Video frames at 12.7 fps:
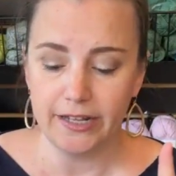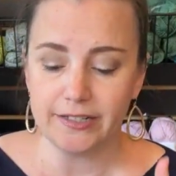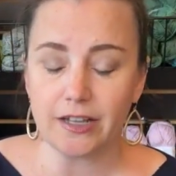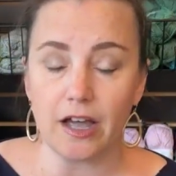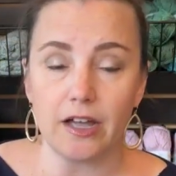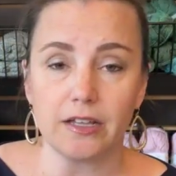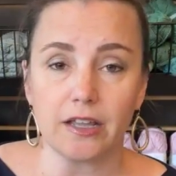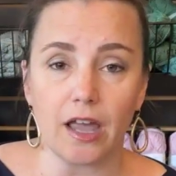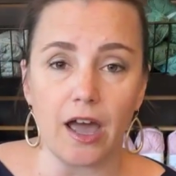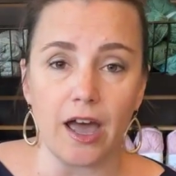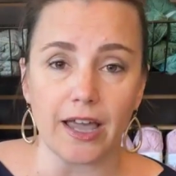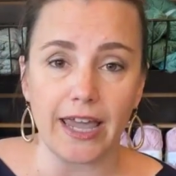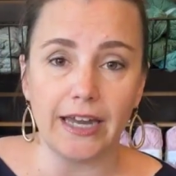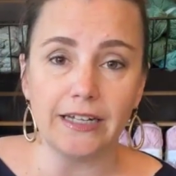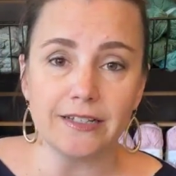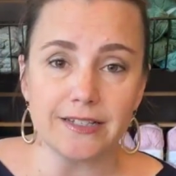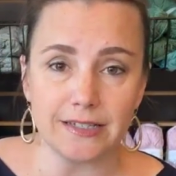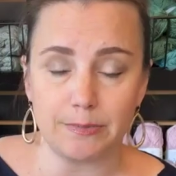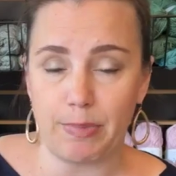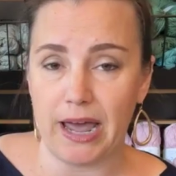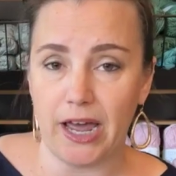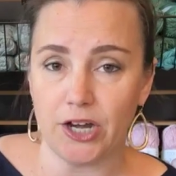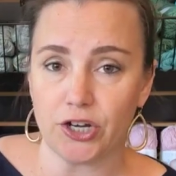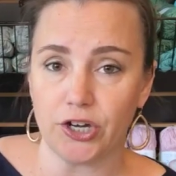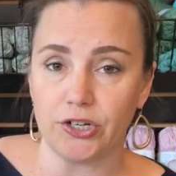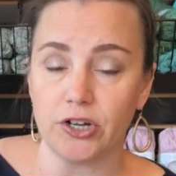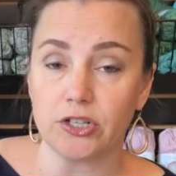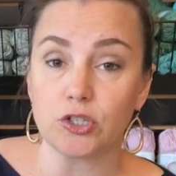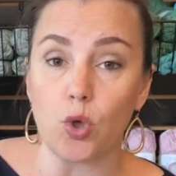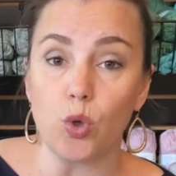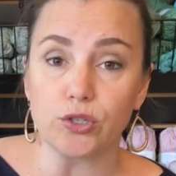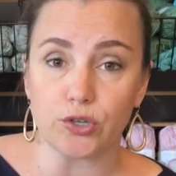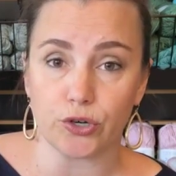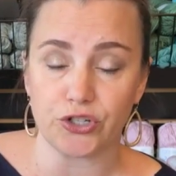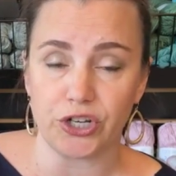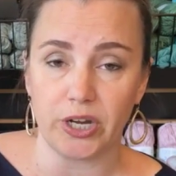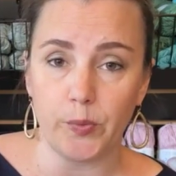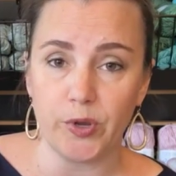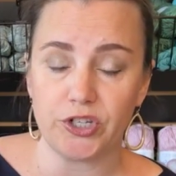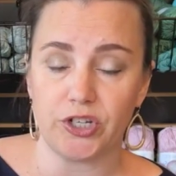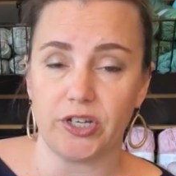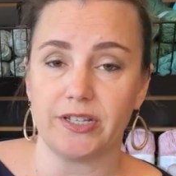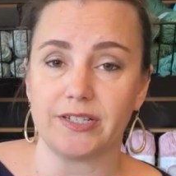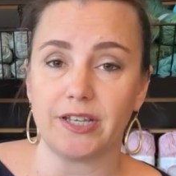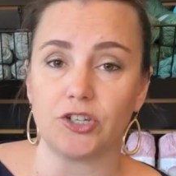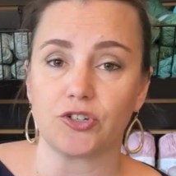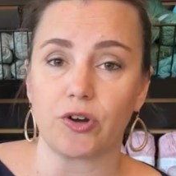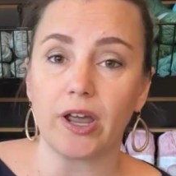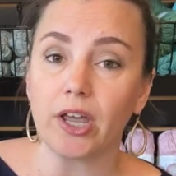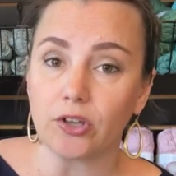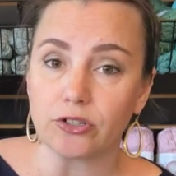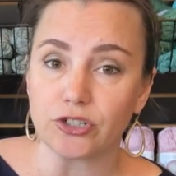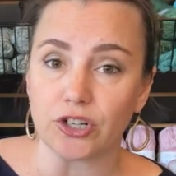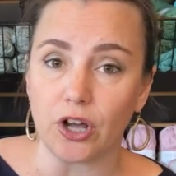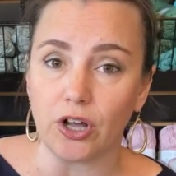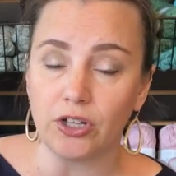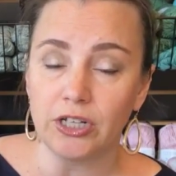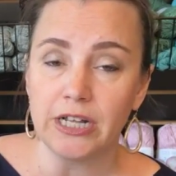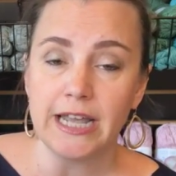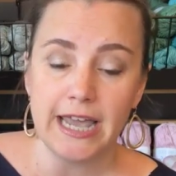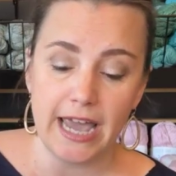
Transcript: It's got uh, Cadence's pattern, Soul Searching, which is a triangle shawl.